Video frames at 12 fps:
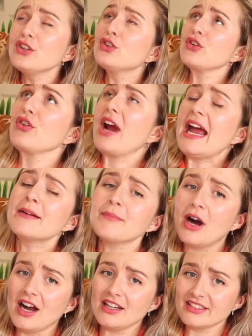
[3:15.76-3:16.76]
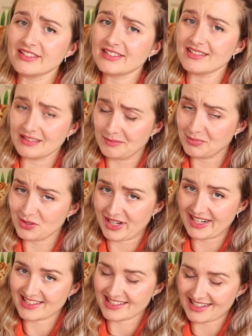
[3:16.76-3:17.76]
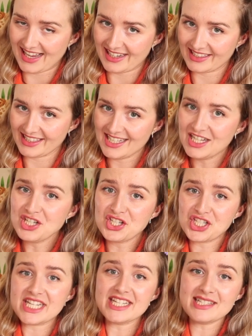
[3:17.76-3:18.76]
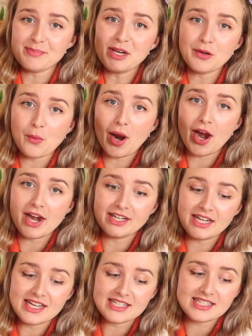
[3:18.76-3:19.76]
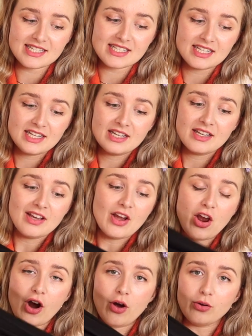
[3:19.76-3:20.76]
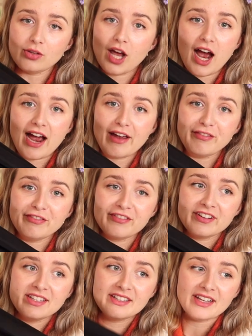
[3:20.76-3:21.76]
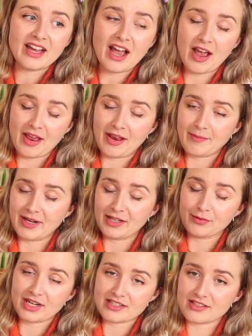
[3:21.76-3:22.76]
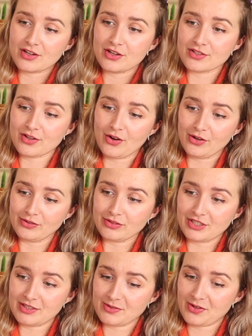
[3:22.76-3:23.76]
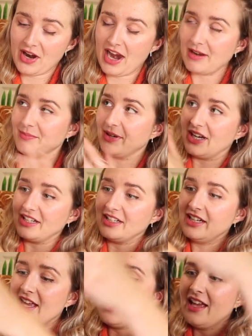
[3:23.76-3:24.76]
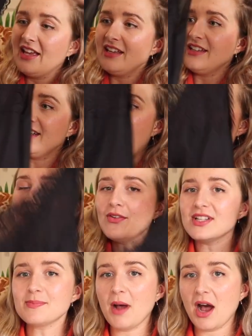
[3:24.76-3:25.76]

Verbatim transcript: grandma's slip dress. Like, she's been wearing this her whole life. I mean, rest her soul, she was great, but now it's